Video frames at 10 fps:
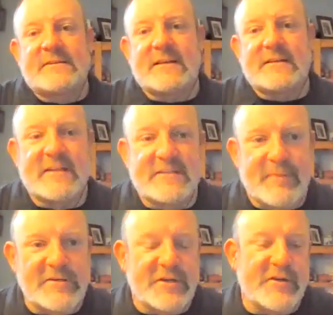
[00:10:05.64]
stick to this
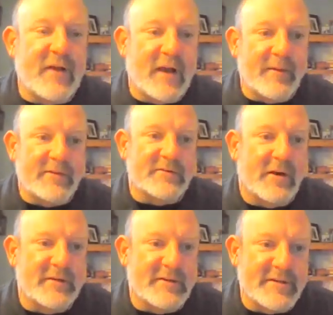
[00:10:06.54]
budget and you've got to make those
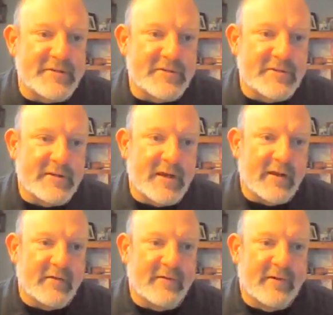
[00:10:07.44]
hard decisions.
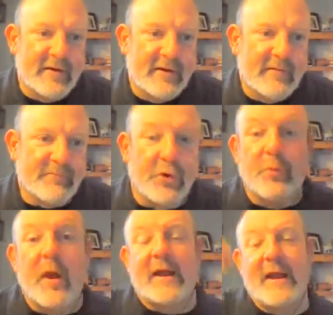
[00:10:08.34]
And you
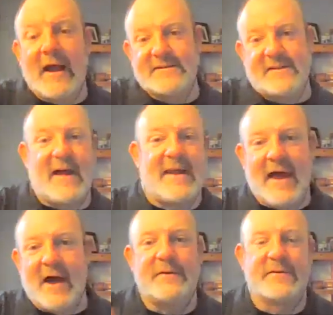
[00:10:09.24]
recognizing that
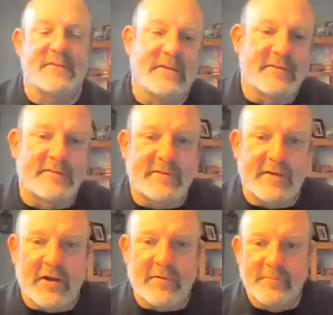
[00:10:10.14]
now is
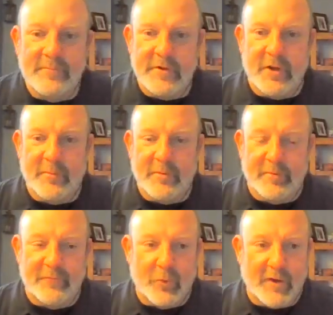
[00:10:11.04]

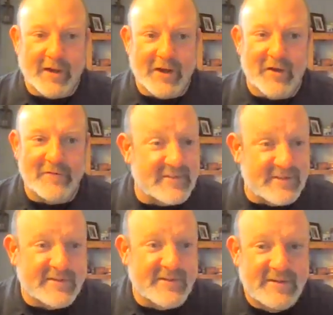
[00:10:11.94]
before getting an office
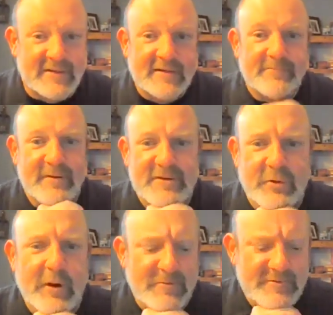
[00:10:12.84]
is a
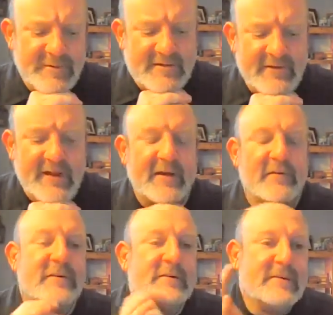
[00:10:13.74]
great perspective to have.